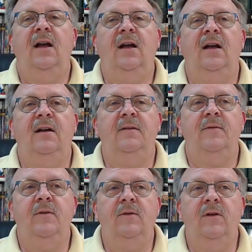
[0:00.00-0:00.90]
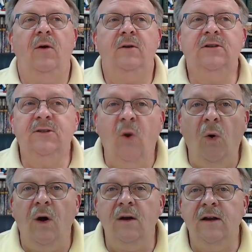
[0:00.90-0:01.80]
A
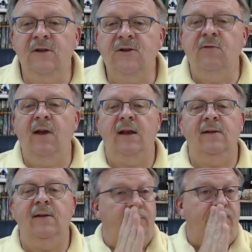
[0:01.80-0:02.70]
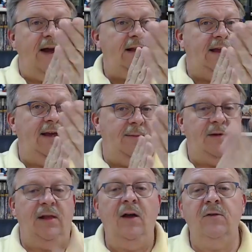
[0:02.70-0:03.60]
sword is created for fighting up
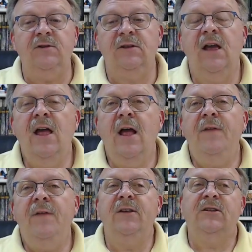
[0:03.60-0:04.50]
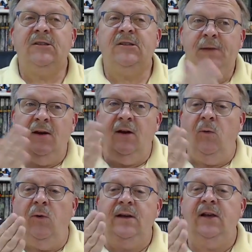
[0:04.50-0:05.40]
close. The spear
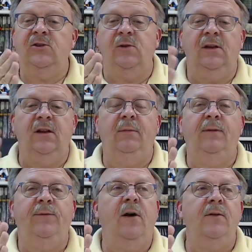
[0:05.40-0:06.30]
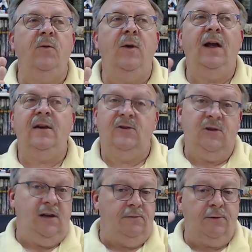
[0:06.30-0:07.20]
will get you a little bit farther away because
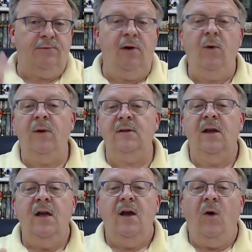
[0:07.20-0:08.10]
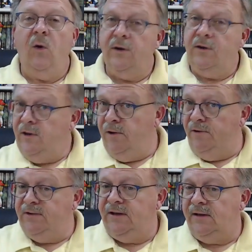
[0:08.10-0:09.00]
you can either throw it or
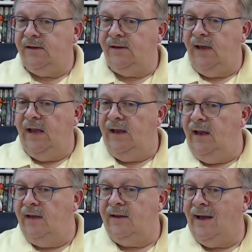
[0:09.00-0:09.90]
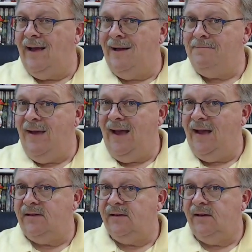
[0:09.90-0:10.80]
use it in
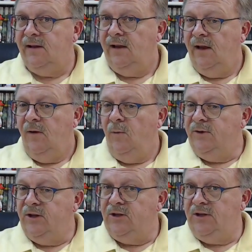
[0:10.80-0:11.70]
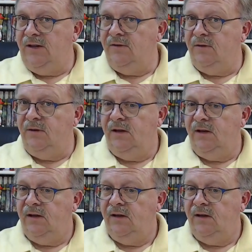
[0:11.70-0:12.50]
combat with the shield,